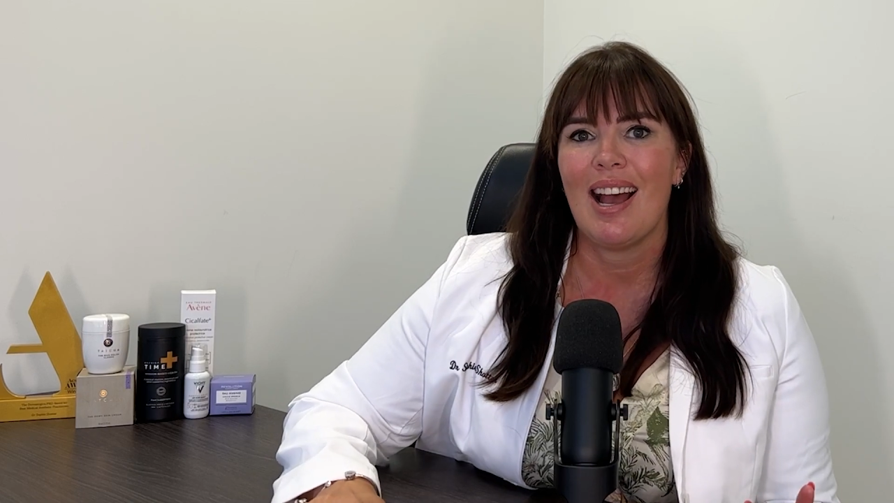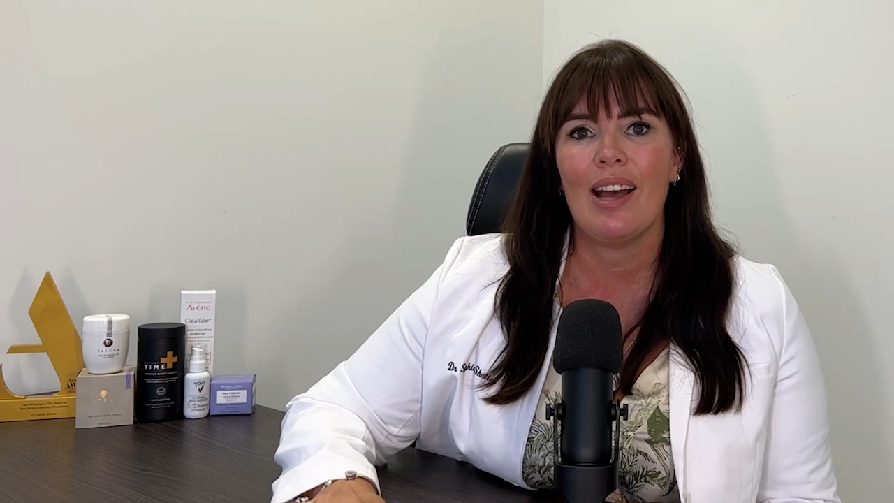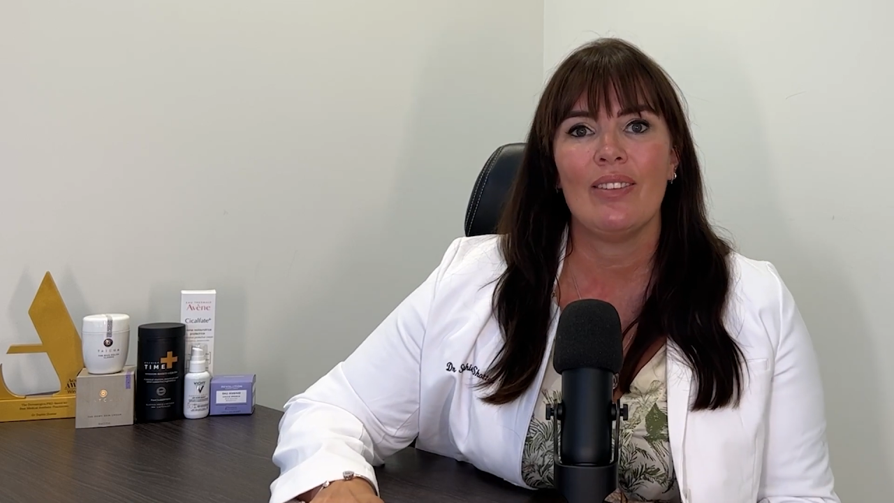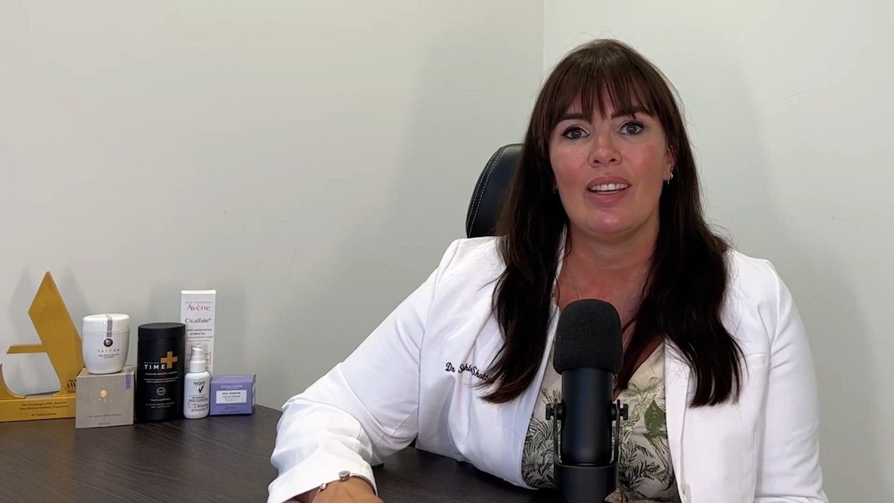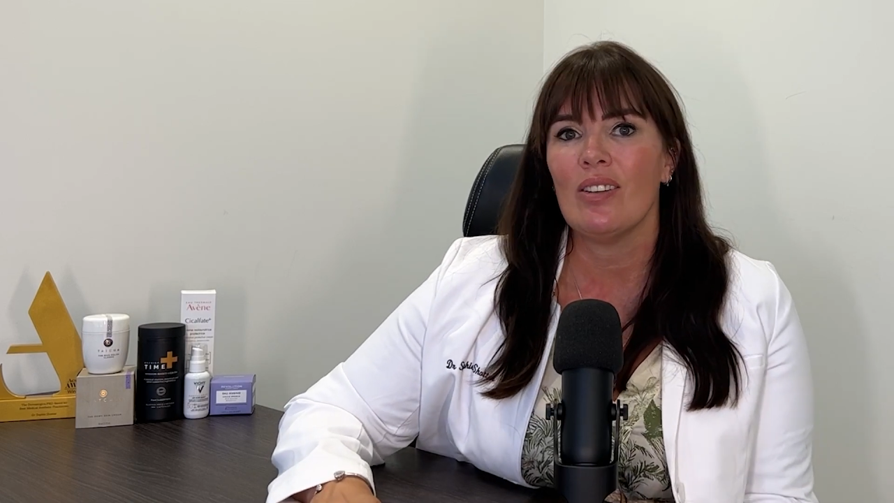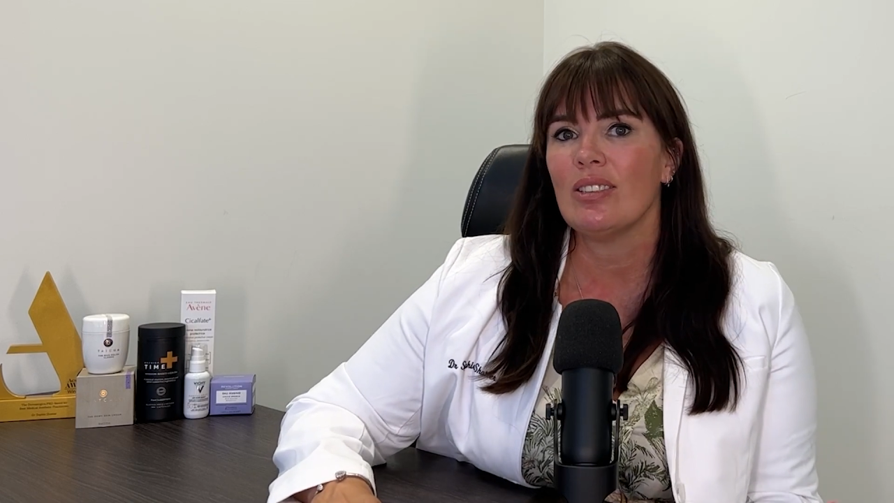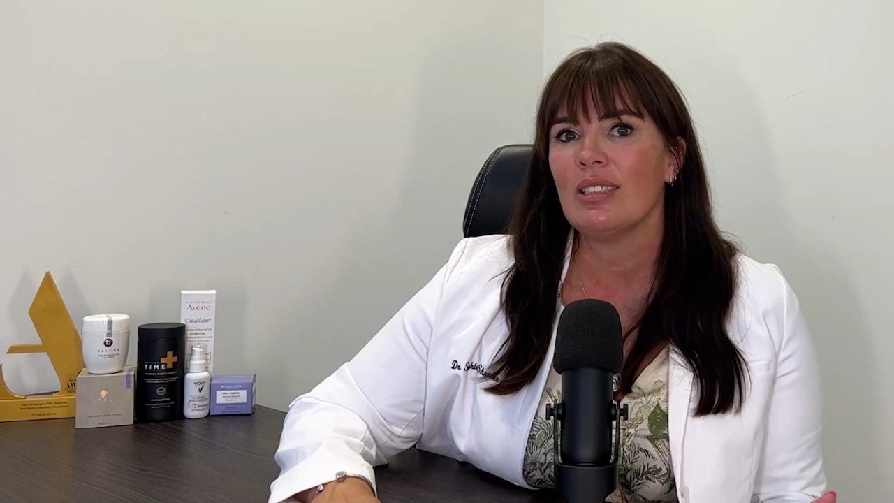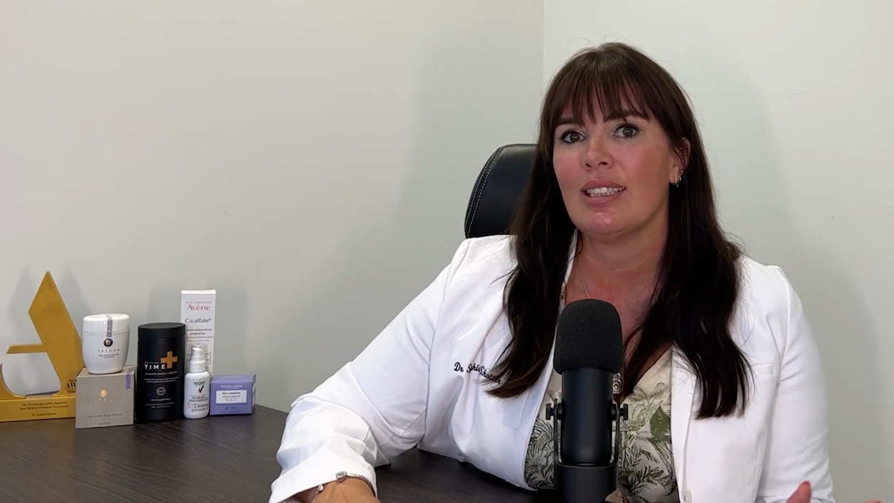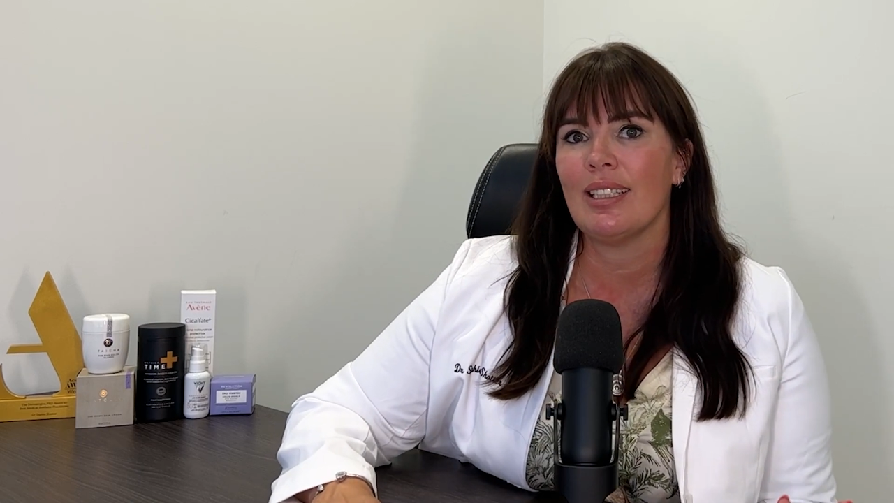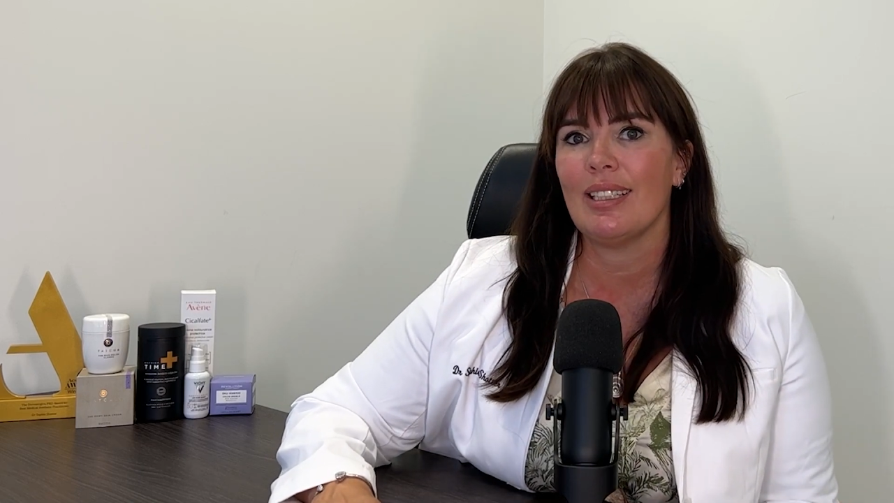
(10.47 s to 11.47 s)
And the
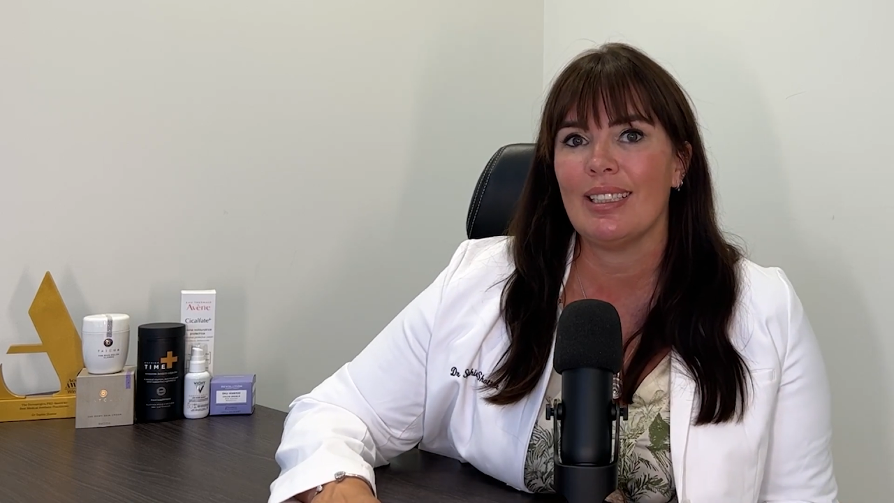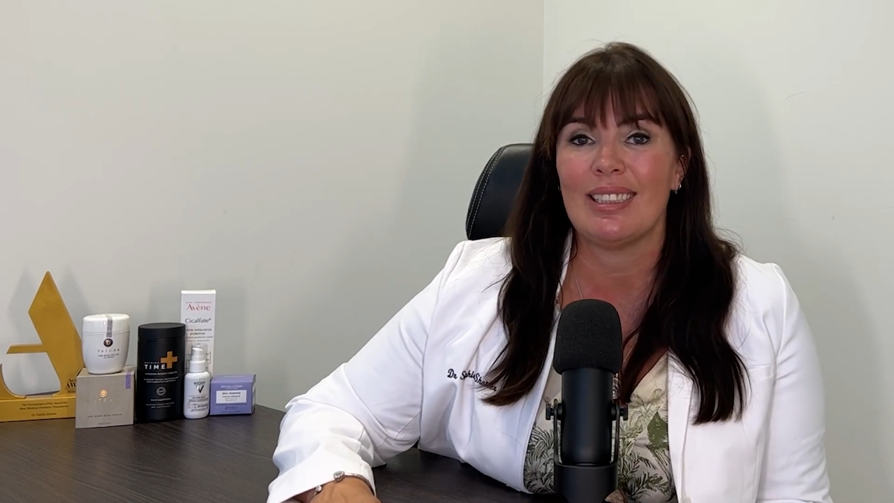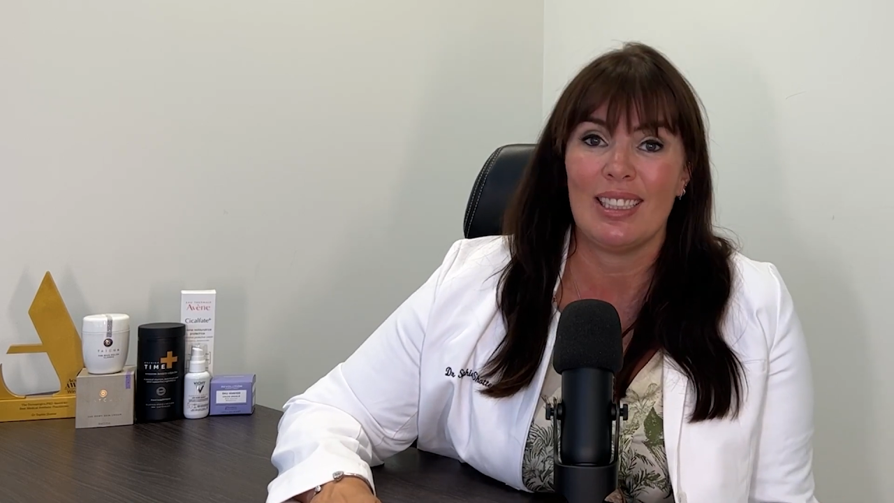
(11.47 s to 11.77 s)
answer is a